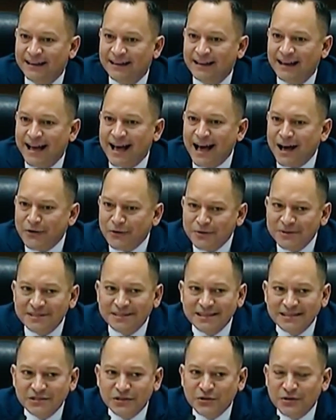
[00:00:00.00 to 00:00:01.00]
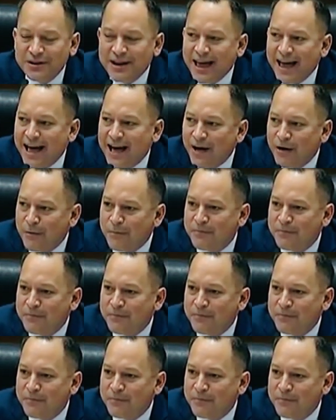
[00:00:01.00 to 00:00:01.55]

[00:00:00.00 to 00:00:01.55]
How is this going to help